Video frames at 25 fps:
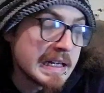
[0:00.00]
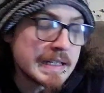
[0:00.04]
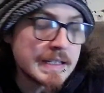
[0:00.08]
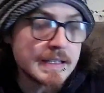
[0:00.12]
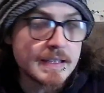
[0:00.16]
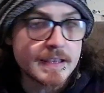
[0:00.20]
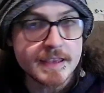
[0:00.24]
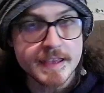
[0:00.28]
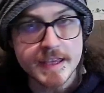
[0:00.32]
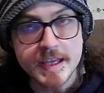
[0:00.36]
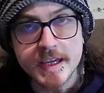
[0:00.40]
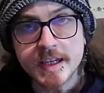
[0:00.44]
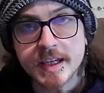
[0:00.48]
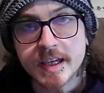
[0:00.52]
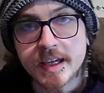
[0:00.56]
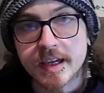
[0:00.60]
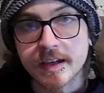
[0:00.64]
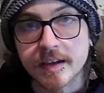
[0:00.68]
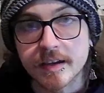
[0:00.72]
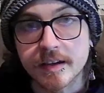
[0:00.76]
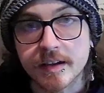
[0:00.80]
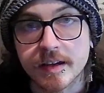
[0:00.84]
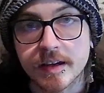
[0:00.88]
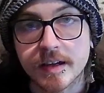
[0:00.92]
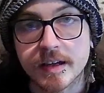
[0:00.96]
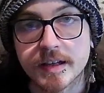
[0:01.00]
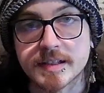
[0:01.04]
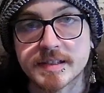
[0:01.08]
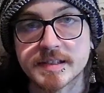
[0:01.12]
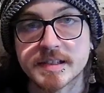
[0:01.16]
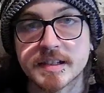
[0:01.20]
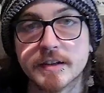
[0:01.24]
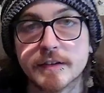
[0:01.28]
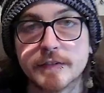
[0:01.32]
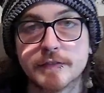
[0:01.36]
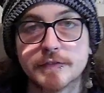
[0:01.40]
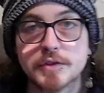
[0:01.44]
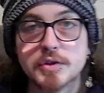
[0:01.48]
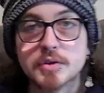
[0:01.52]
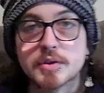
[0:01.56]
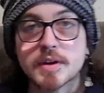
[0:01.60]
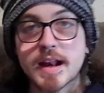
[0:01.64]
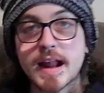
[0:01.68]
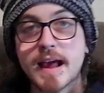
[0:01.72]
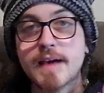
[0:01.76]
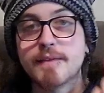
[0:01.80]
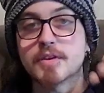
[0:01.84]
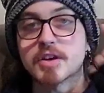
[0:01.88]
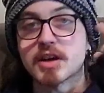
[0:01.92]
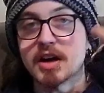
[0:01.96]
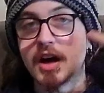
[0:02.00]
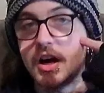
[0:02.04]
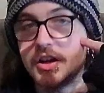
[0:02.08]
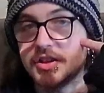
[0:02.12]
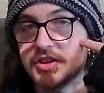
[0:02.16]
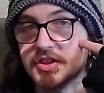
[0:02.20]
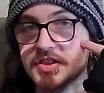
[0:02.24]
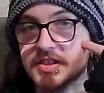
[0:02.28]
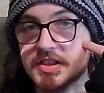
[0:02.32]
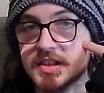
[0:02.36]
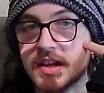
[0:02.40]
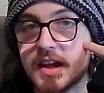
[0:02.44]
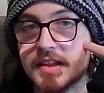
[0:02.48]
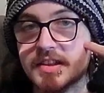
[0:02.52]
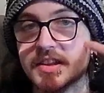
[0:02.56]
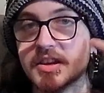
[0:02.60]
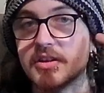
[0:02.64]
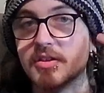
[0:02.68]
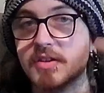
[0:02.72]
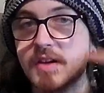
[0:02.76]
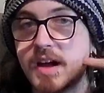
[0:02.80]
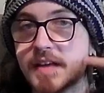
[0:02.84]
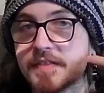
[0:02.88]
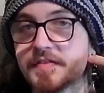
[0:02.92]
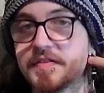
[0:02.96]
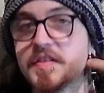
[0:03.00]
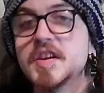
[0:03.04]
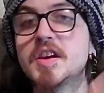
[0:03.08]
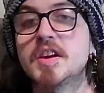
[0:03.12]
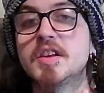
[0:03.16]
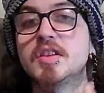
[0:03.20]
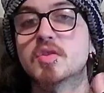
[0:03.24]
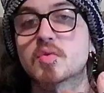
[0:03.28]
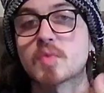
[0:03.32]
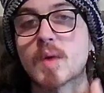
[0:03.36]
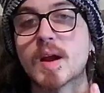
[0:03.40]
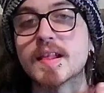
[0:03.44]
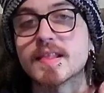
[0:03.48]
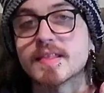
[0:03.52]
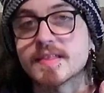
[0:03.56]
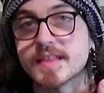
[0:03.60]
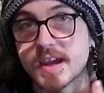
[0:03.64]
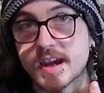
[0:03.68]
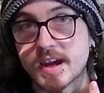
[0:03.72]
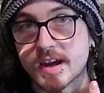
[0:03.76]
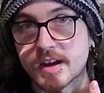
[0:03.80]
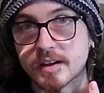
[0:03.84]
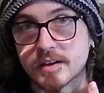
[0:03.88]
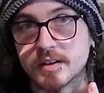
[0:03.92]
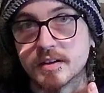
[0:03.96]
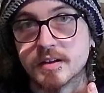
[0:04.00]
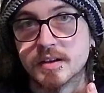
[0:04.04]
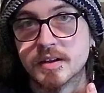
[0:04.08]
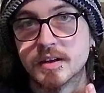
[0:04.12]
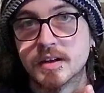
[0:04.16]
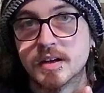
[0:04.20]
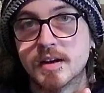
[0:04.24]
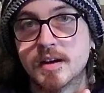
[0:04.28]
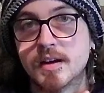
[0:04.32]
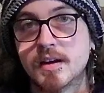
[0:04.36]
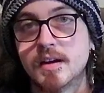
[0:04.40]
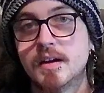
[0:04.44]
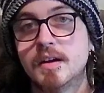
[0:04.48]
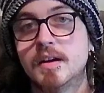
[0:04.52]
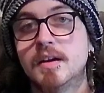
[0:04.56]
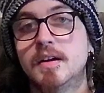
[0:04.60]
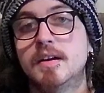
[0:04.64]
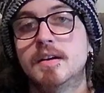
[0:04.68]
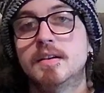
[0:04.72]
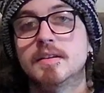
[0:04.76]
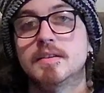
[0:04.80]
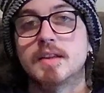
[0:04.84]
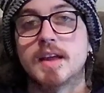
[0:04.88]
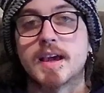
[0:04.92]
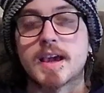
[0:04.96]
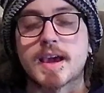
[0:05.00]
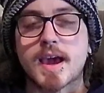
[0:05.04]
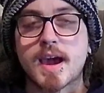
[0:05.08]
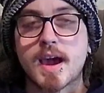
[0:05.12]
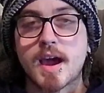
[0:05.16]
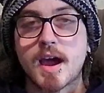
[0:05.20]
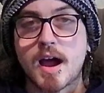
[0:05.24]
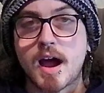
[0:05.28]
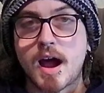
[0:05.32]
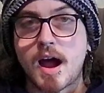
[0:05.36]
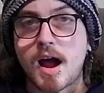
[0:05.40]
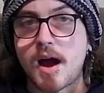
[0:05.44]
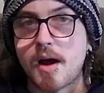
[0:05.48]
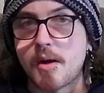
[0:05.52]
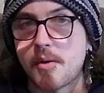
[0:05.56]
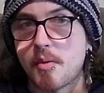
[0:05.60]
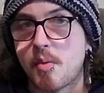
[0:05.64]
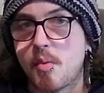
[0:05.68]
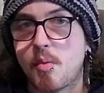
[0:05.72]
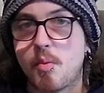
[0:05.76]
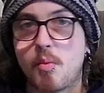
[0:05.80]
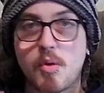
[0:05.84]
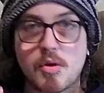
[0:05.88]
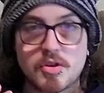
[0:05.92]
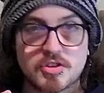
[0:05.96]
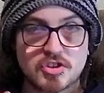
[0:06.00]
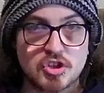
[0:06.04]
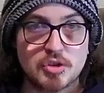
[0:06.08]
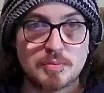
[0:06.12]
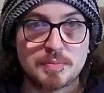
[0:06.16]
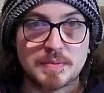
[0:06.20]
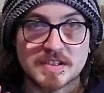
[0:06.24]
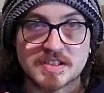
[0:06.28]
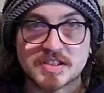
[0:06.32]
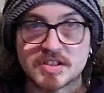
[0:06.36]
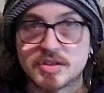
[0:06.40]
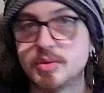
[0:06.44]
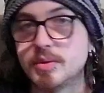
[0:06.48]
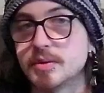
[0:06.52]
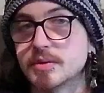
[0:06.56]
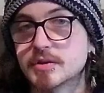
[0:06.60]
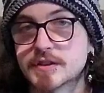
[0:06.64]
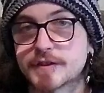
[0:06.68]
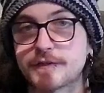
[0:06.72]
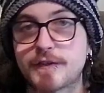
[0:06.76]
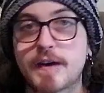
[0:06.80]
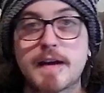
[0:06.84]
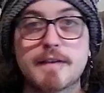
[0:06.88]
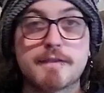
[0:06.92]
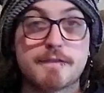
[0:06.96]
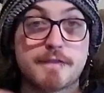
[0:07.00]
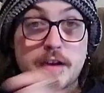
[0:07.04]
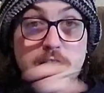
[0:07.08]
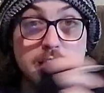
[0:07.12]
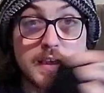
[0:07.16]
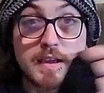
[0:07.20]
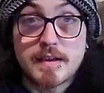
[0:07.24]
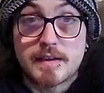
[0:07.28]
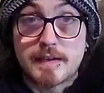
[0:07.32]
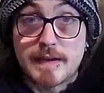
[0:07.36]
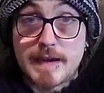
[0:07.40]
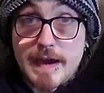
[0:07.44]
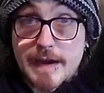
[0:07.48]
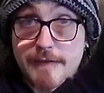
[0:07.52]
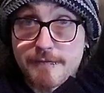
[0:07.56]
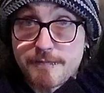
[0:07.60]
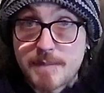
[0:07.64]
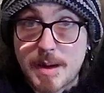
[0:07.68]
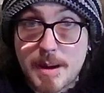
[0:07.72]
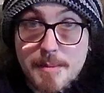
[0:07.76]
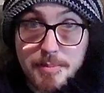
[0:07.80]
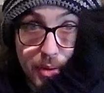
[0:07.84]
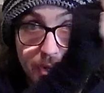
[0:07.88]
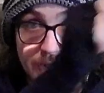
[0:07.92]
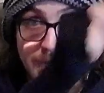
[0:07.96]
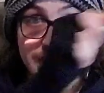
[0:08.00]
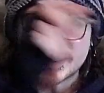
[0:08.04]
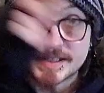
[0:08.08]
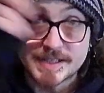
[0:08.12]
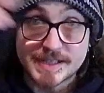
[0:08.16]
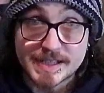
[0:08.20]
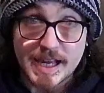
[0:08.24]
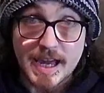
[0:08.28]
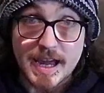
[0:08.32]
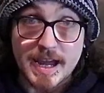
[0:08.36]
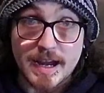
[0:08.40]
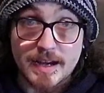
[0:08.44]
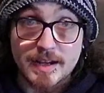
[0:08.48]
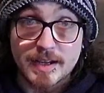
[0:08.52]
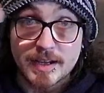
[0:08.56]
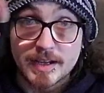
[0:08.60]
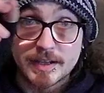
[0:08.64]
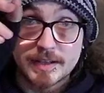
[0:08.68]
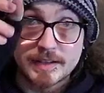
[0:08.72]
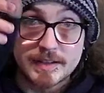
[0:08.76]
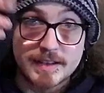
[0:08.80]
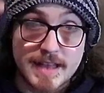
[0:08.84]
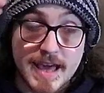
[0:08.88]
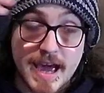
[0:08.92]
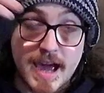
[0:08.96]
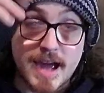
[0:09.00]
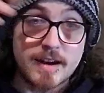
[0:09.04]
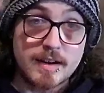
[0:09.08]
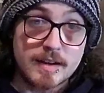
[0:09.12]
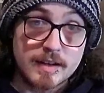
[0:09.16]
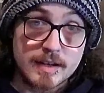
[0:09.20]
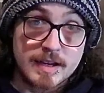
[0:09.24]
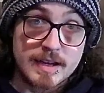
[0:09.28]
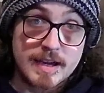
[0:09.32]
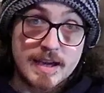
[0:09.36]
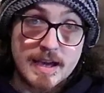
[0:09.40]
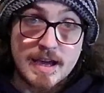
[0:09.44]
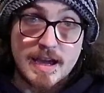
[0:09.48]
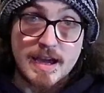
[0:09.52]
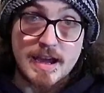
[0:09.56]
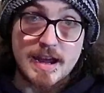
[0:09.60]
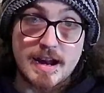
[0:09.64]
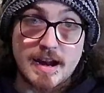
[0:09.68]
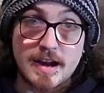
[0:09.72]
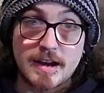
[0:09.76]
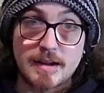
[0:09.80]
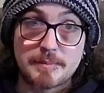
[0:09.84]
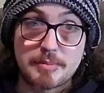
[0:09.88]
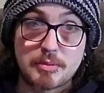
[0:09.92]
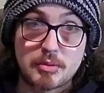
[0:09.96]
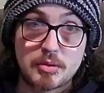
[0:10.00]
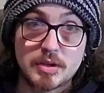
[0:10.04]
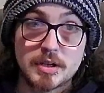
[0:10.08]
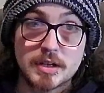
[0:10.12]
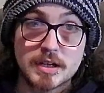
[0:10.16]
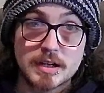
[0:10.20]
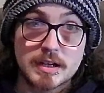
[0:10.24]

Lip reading: thinking itself, you can have a conscious thought that you're not thinking the right thing. Like, what 2 + 2 = 5. If my brain said that at any point,